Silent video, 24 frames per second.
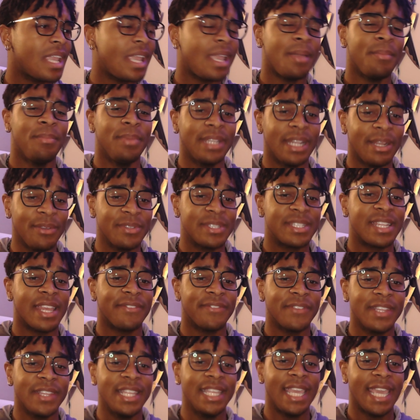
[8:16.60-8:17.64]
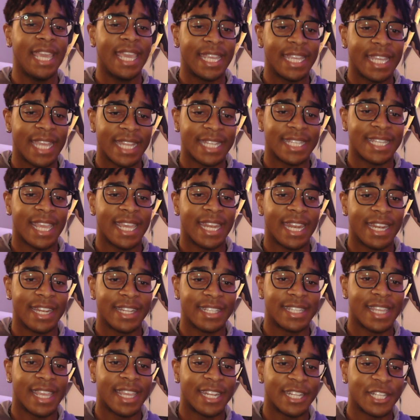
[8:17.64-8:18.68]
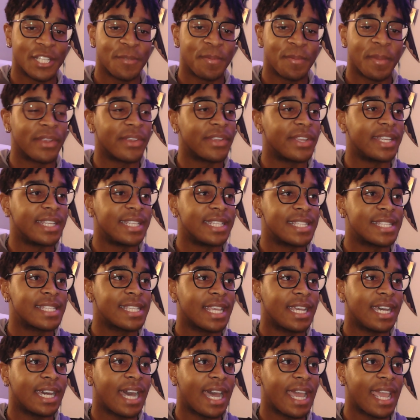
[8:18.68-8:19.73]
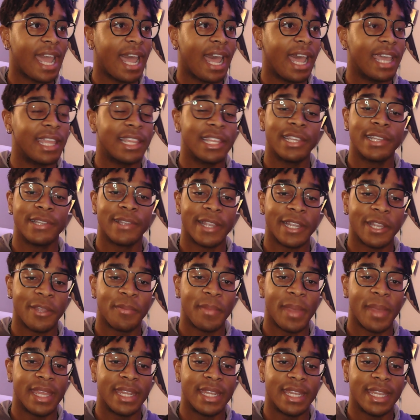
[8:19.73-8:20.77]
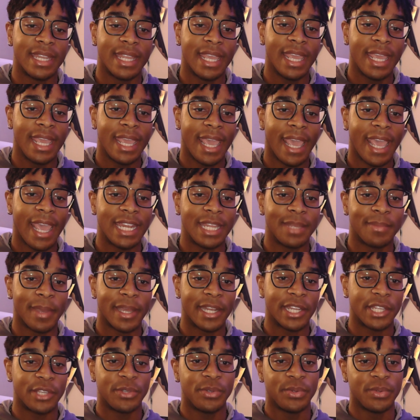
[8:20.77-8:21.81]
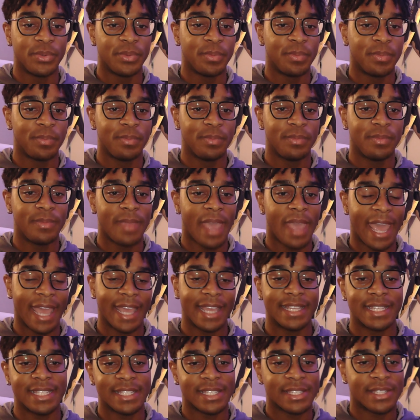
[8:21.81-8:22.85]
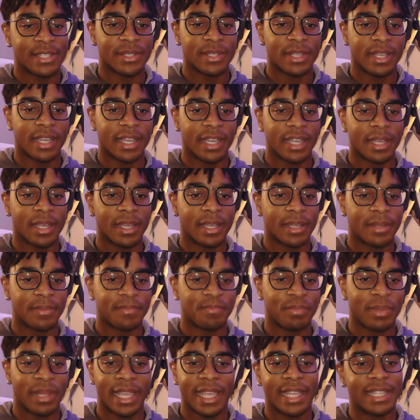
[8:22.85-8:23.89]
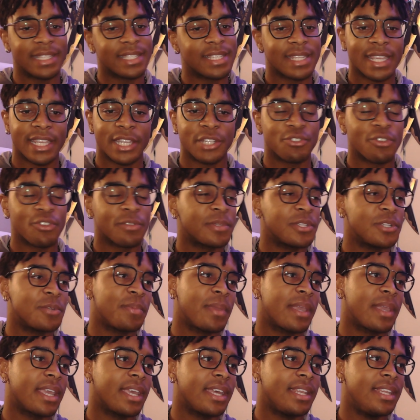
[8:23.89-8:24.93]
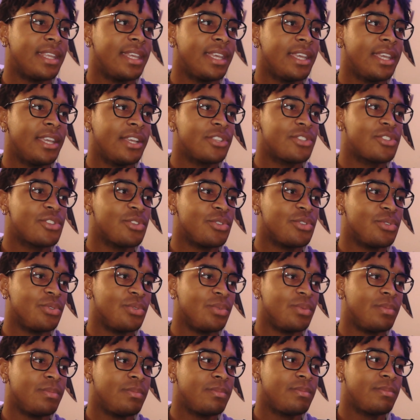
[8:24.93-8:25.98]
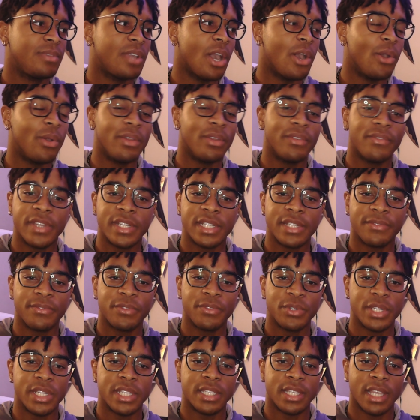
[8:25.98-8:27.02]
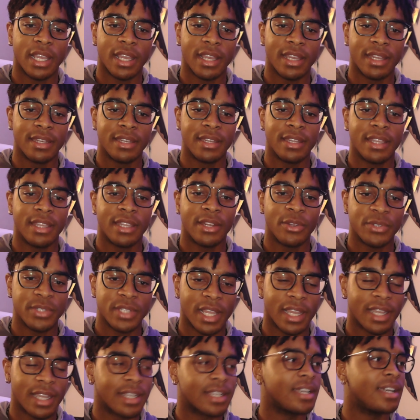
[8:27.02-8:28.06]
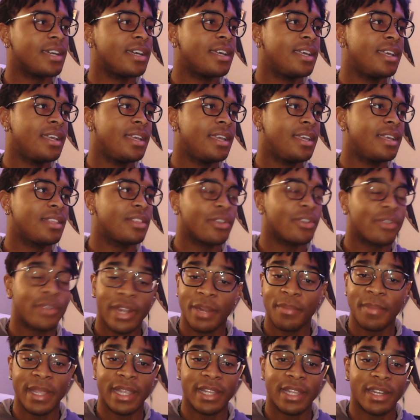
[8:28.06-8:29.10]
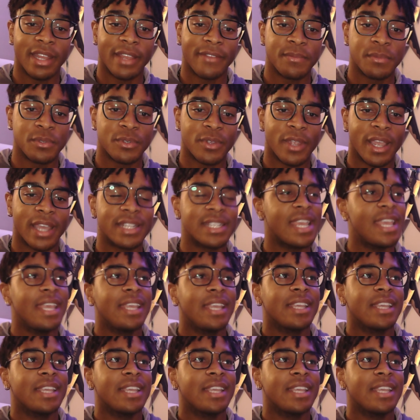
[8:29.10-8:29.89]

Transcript: But I was definitely a 10 out of 10 experience. I highly recommend anybody who has plans to take a trip to Japan to go and visit Fuji-san in Osaka, learn how to make a knife from scratch.